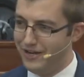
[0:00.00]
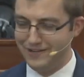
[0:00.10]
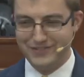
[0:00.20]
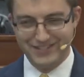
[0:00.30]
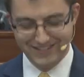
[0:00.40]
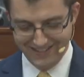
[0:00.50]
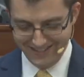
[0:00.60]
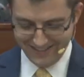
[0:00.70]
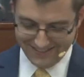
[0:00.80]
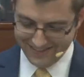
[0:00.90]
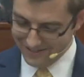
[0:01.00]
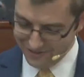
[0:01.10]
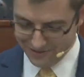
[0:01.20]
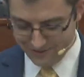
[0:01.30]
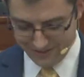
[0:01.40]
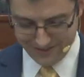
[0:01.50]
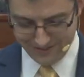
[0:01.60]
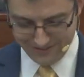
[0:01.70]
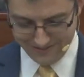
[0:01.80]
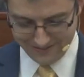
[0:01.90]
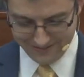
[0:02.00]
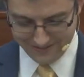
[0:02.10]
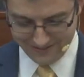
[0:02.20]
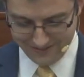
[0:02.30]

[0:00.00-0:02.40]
wives there. So that kind of